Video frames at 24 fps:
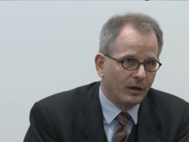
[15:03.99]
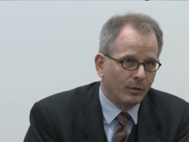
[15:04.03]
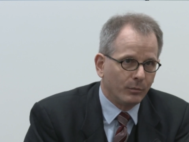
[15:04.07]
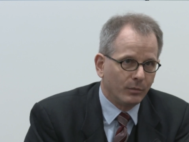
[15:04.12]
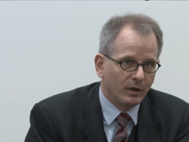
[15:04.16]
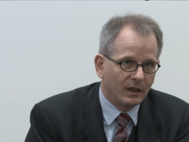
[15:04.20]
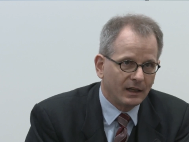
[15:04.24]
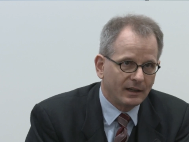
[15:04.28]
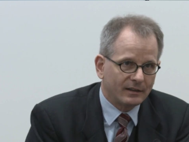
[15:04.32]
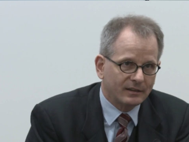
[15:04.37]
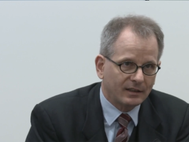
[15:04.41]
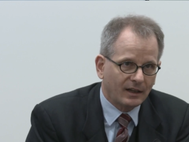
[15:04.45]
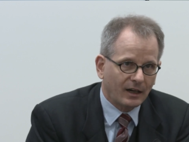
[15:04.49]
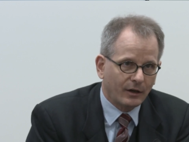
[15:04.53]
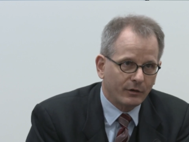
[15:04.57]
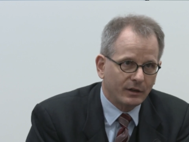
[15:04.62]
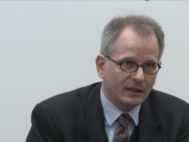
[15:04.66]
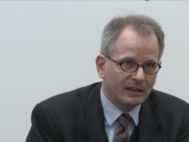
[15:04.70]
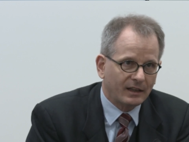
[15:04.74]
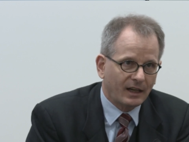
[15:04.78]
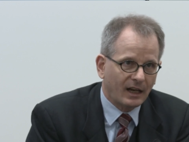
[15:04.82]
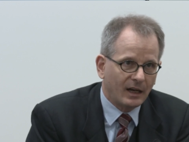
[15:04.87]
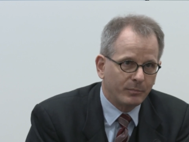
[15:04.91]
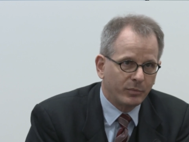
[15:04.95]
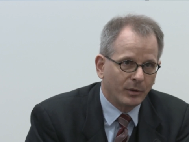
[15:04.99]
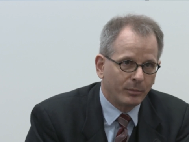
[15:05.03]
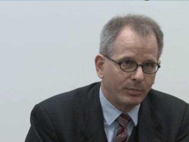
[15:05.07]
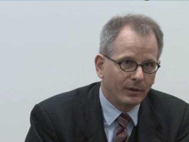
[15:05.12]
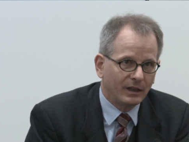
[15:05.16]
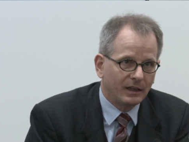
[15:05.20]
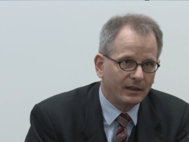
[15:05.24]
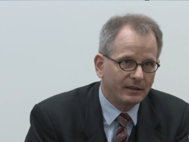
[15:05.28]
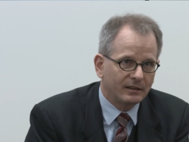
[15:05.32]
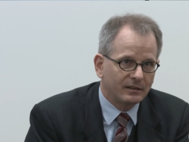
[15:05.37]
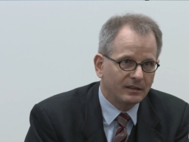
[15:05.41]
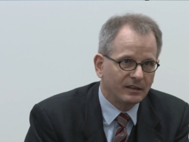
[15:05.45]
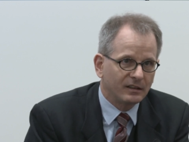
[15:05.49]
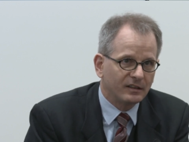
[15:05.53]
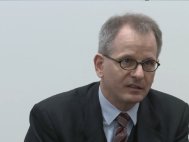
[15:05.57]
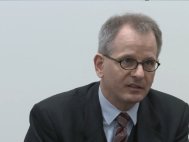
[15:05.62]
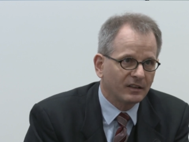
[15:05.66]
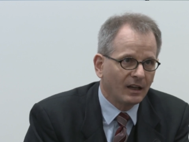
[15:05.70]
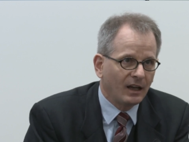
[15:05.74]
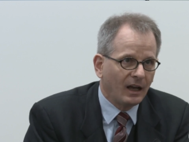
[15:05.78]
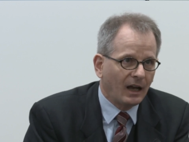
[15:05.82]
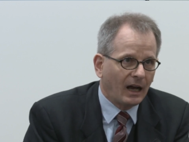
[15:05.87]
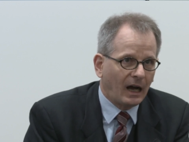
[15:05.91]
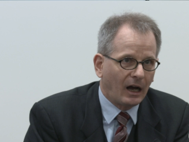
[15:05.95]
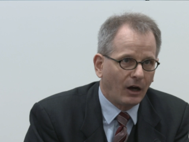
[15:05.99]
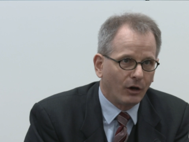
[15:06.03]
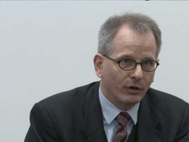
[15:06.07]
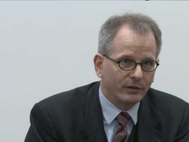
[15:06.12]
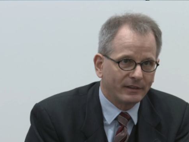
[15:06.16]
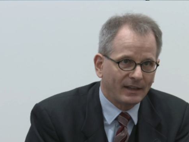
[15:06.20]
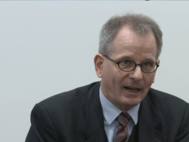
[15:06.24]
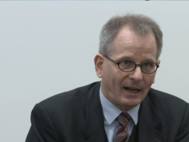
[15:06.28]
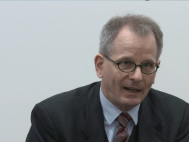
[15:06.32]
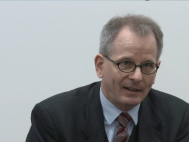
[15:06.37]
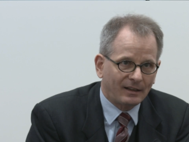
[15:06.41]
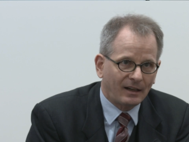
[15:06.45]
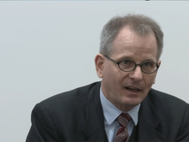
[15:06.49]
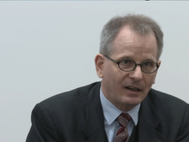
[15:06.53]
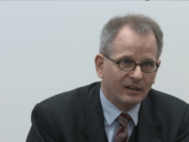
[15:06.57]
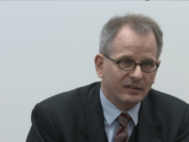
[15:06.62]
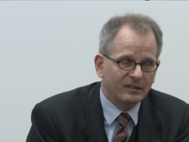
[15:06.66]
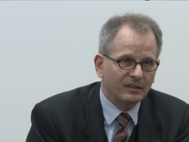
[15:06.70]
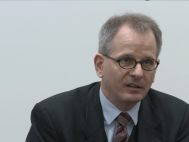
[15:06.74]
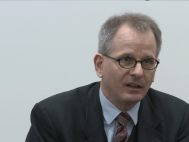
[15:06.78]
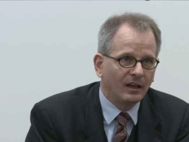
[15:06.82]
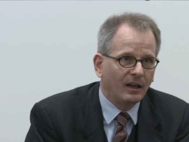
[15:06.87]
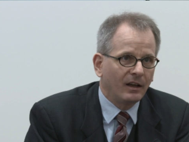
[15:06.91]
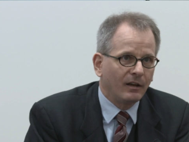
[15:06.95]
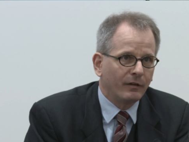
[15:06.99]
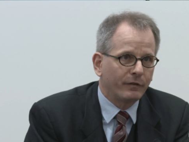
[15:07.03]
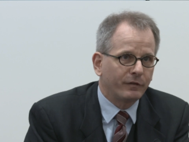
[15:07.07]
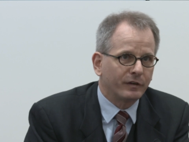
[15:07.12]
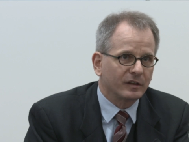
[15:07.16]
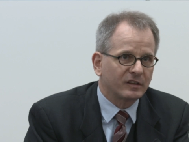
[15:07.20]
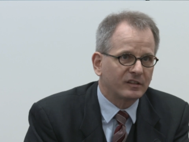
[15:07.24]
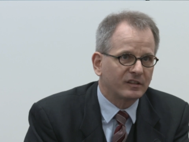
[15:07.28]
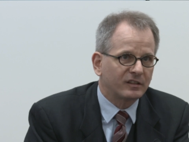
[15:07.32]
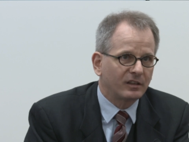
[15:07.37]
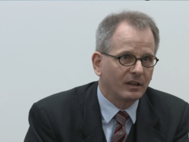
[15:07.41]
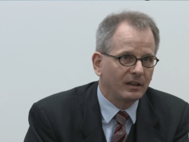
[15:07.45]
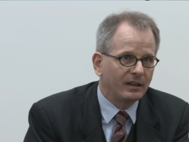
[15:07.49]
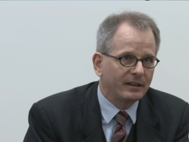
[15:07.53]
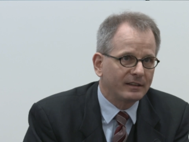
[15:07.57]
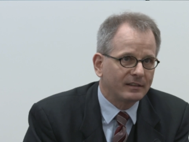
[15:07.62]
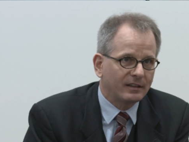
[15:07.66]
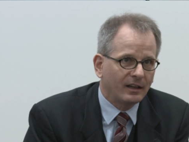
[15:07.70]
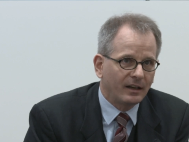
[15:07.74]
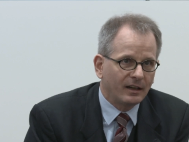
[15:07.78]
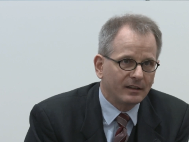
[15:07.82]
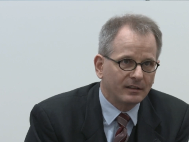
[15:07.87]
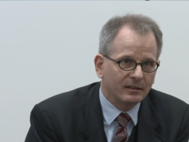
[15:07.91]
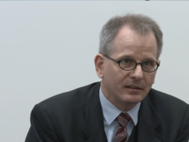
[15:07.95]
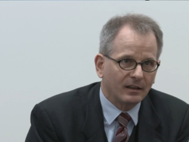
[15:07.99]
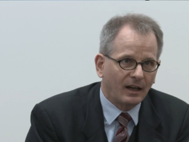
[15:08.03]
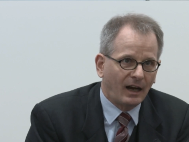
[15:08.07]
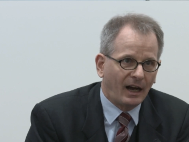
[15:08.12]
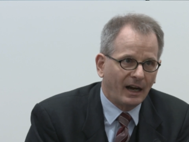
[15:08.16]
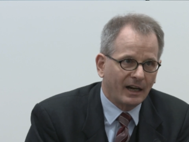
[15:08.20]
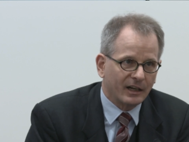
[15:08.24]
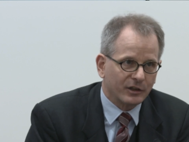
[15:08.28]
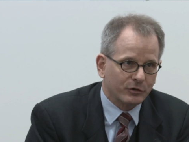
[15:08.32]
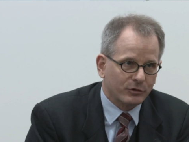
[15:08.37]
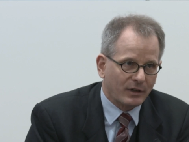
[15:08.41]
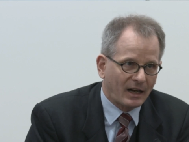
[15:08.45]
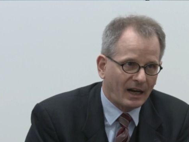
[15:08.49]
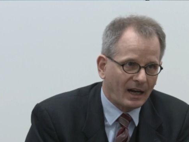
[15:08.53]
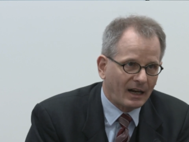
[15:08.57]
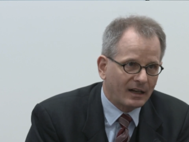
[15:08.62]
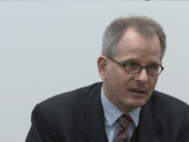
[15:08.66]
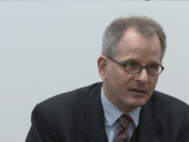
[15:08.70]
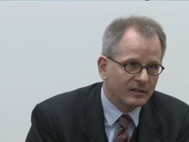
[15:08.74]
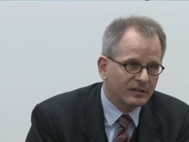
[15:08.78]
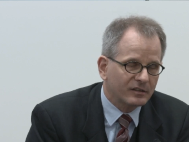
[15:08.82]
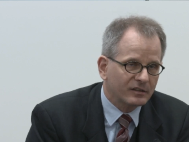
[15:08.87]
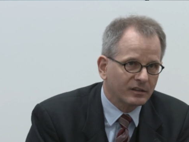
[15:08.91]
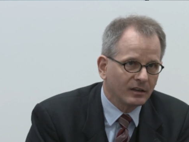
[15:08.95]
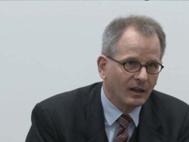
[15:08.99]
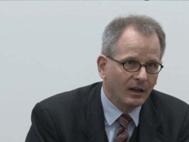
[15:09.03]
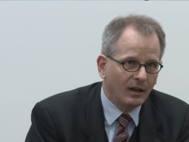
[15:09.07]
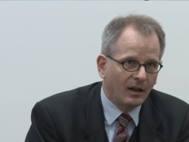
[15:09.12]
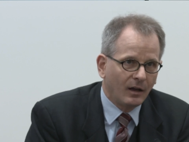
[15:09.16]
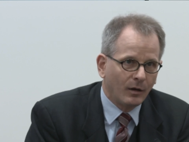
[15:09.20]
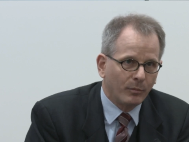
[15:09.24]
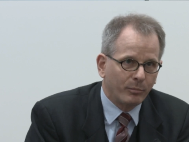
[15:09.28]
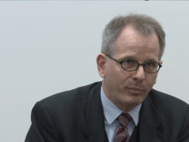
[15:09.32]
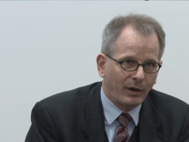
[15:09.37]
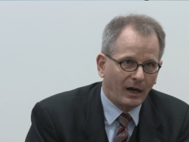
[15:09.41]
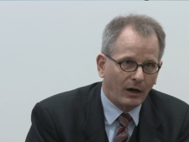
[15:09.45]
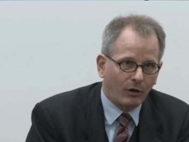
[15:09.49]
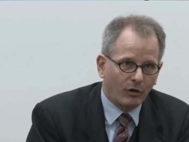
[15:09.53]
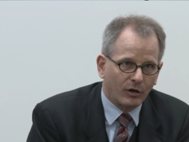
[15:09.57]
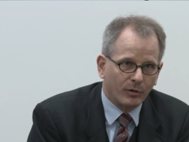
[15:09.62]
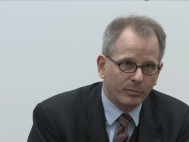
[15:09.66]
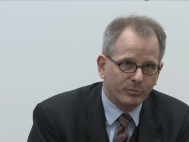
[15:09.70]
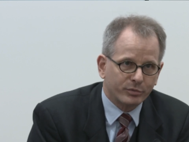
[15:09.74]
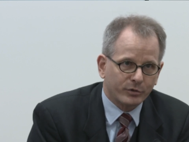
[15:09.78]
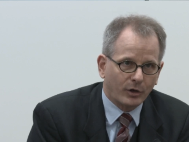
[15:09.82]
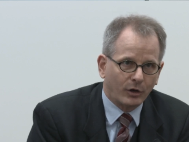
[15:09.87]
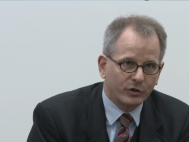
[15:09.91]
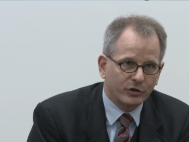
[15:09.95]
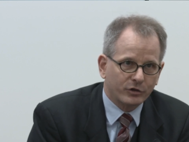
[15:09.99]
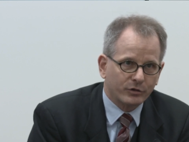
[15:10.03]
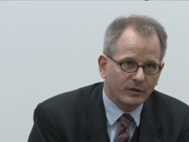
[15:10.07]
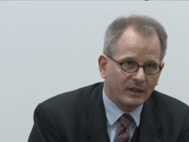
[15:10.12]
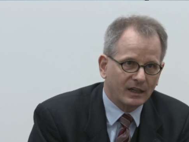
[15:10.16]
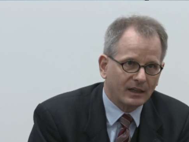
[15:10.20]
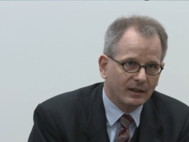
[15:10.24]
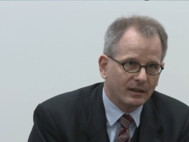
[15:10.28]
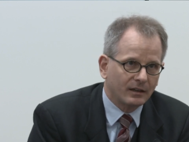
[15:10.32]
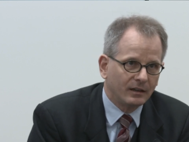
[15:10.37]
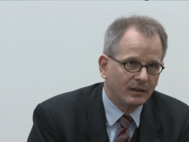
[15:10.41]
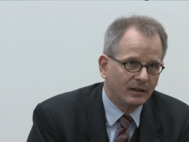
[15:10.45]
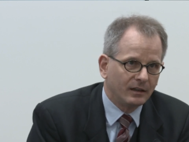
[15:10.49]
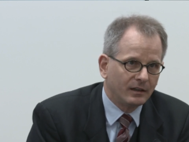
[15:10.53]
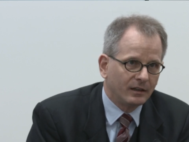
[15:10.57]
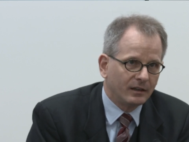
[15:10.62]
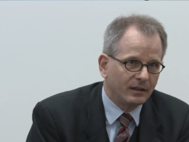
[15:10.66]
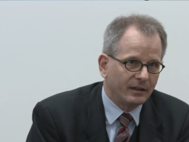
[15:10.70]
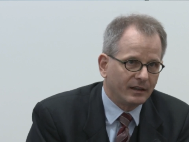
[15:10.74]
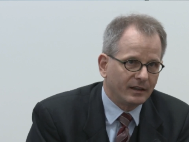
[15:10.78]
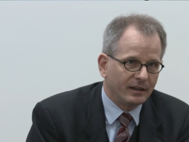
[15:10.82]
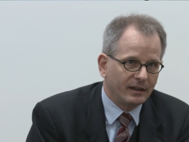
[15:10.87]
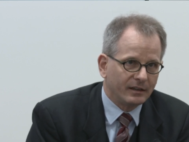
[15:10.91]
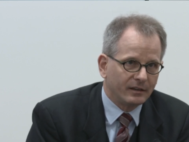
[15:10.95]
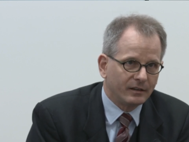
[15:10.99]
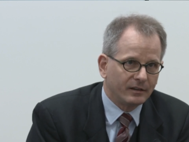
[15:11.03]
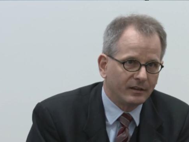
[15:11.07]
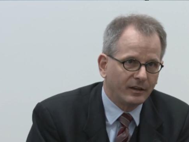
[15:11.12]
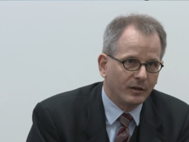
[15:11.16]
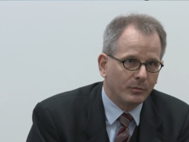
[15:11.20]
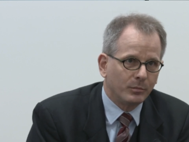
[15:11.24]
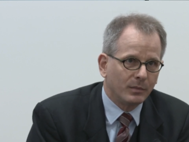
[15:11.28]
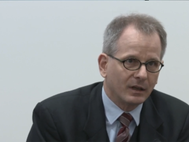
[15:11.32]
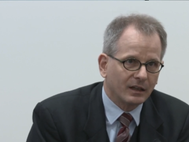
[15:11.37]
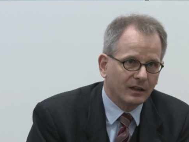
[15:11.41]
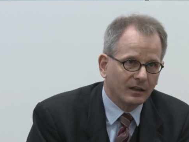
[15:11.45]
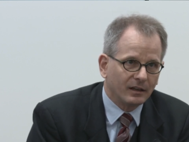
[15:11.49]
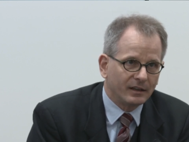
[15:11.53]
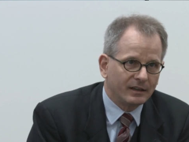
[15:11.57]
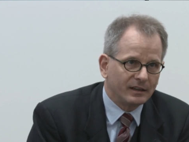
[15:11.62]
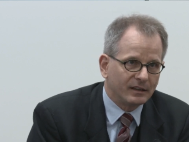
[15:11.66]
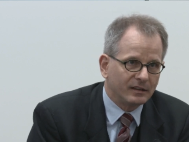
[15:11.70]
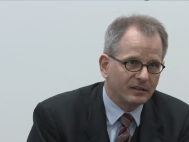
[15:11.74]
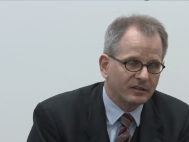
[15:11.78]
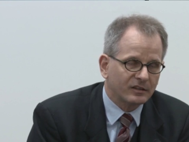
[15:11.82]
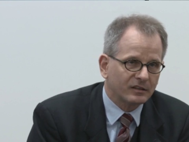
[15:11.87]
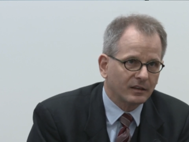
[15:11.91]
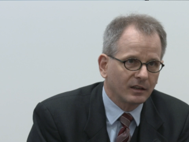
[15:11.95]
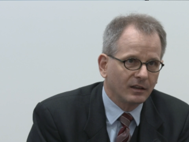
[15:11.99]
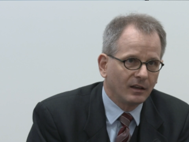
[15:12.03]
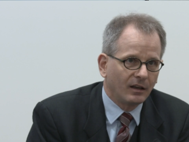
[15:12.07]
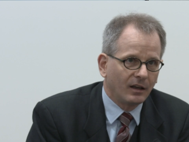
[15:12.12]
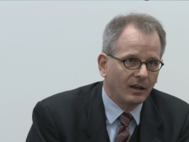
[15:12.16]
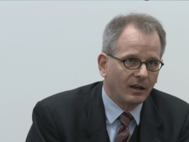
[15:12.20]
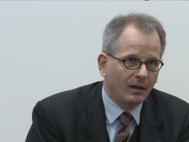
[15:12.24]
military capabilities, how that has facilitated Iran's power brokering in the Middle East,